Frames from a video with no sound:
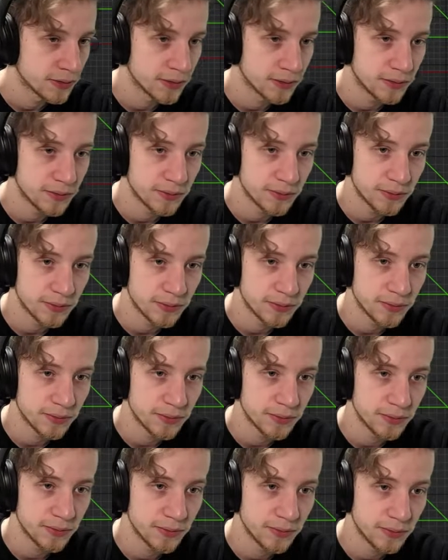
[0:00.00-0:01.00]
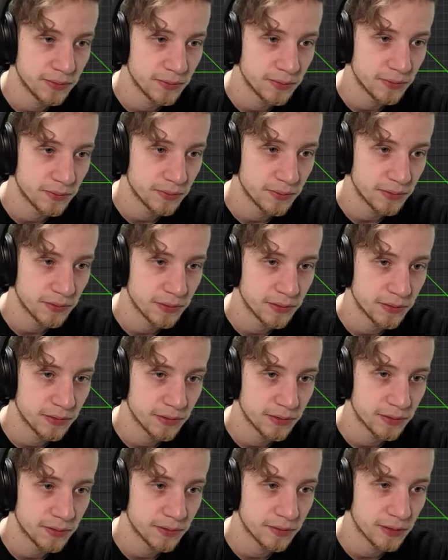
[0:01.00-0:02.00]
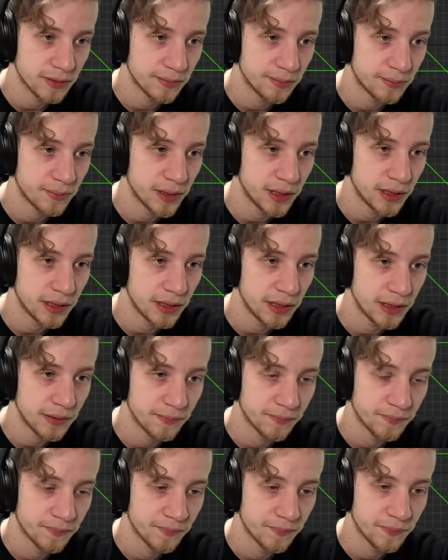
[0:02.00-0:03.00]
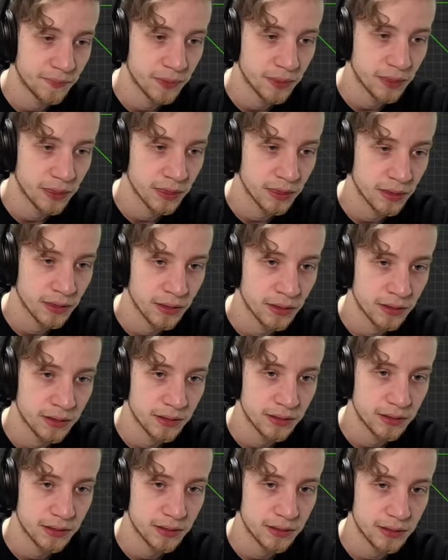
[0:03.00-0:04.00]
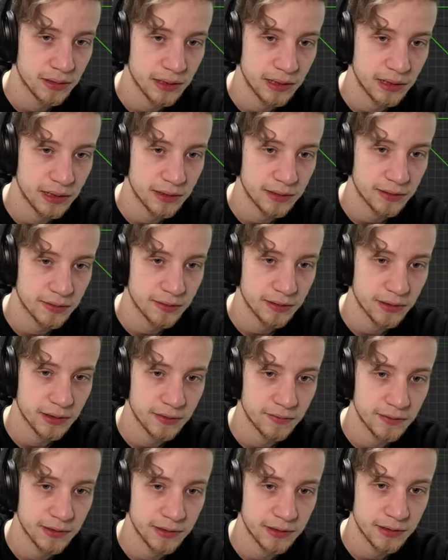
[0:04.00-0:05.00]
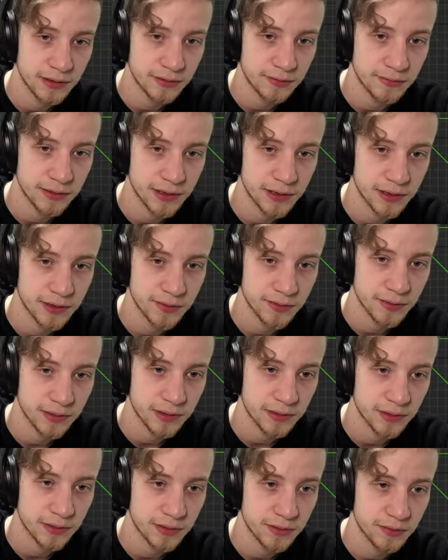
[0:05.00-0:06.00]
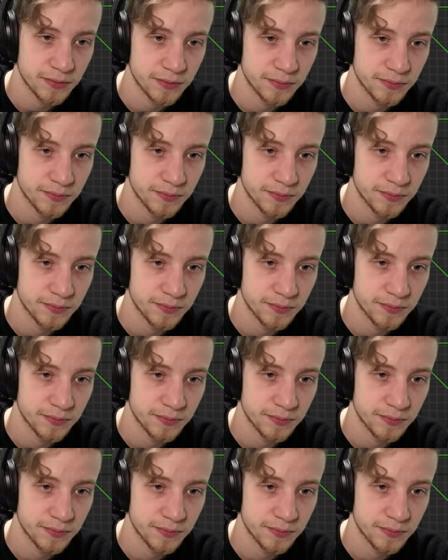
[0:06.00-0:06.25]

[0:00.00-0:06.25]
This is gonna be the case only when these values are true.